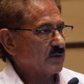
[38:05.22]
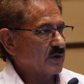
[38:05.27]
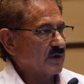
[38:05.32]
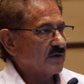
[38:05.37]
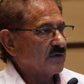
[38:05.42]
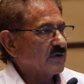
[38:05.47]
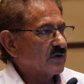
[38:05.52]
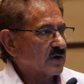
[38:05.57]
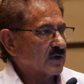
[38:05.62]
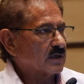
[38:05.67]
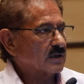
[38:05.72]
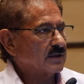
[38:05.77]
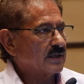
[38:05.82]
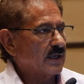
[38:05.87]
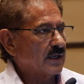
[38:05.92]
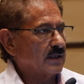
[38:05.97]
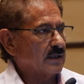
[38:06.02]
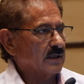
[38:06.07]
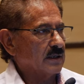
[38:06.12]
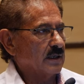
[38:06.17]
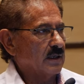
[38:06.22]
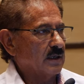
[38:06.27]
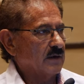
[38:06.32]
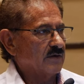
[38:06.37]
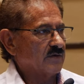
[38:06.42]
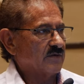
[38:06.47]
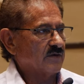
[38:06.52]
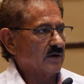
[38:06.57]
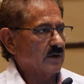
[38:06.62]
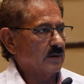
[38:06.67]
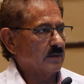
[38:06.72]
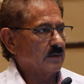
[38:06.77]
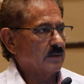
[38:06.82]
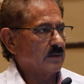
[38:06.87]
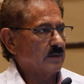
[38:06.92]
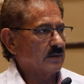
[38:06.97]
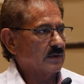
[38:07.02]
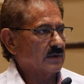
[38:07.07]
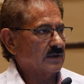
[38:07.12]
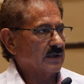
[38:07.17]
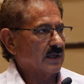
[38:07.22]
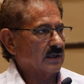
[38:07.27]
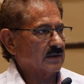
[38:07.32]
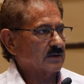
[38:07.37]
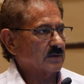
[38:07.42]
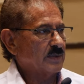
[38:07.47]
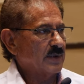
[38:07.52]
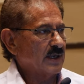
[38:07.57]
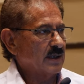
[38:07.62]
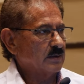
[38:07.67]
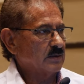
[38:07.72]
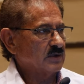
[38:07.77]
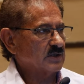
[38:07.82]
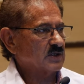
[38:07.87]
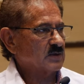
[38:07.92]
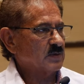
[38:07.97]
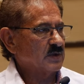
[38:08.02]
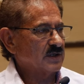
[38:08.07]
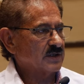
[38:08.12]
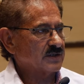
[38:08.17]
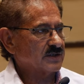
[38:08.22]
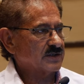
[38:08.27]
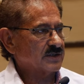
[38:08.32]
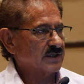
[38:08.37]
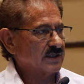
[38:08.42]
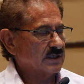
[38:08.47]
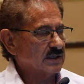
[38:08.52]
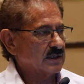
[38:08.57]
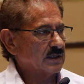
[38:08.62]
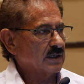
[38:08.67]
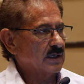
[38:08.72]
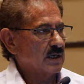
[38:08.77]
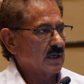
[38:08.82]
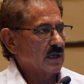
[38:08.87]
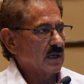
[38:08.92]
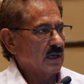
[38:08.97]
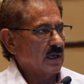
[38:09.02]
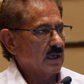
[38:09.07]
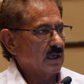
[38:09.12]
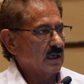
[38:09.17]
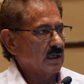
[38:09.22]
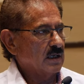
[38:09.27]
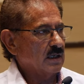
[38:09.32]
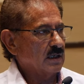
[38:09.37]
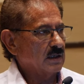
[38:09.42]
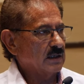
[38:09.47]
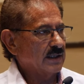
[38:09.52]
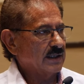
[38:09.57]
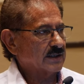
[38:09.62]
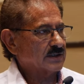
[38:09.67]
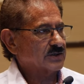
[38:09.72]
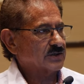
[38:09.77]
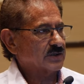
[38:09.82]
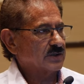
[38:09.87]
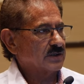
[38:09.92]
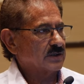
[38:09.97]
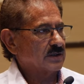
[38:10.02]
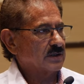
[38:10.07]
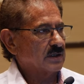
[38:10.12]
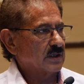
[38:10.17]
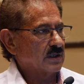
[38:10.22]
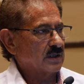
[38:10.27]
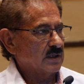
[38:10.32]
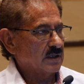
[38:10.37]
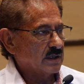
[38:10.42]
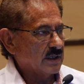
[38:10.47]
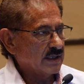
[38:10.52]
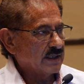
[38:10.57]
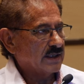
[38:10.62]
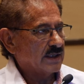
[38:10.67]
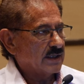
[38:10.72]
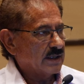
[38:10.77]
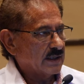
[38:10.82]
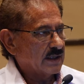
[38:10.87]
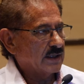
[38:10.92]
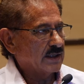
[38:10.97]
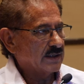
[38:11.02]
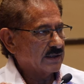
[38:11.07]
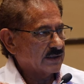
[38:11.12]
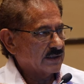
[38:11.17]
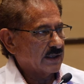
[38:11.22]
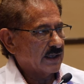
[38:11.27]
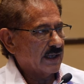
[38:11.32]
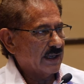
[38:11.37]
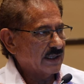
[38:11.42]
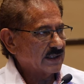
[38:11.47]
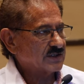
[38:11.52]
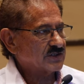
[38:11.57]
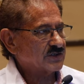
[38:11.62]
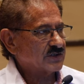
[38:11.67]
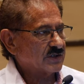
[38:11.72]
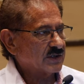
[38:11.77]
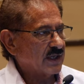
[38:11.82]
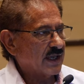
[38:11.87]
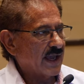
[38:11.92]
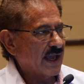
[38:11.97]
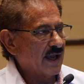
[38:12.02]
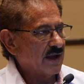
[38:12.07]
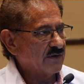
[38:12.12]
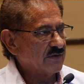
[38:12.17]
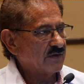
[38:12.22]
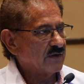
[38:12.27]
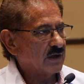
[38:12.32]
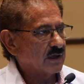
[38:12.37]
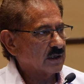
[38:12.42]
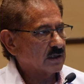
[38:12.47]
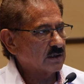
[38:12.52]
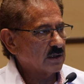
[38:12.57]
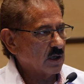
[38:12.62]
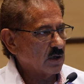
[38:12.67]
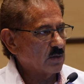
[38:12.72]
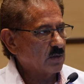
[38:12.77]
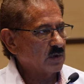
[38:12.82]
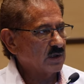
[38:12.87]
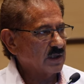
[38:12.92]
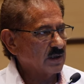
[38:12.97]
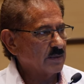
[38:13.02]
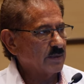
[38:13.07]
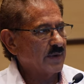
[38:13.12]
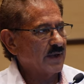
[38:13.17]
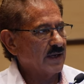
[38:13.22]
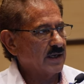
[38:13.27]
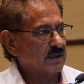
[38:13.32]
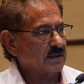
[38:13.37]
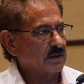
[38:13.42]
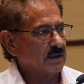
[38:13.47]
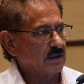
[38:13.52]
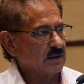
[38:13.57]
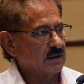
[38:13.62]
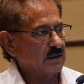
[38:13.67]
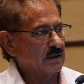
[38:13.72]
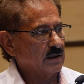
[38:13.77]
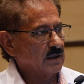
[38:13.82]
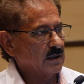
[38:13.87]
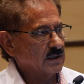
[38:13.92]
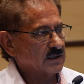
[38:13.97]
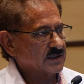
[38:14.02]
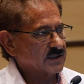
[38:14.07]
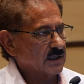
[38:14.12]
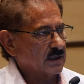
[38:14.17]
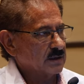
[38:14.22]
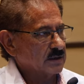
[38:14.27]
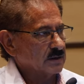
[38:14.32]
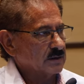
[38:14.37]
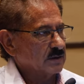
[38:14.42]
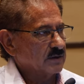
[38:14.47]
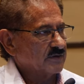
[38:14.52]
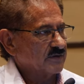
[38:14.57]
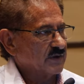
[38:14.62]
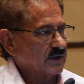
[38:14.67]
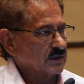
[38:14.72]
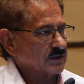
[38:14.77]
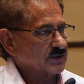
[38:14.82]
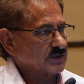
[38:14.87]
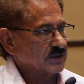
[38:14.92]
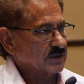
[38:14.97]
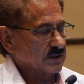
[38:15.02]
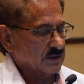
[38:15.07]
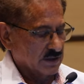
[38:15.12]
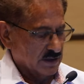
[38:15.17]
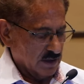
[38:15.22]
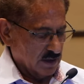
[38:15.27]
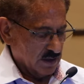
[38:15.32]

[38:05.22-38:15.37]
we've heard that uh, from Dr. Pamela Smith's thing, uh, a lecture. It, it has to have a global impact on cellular function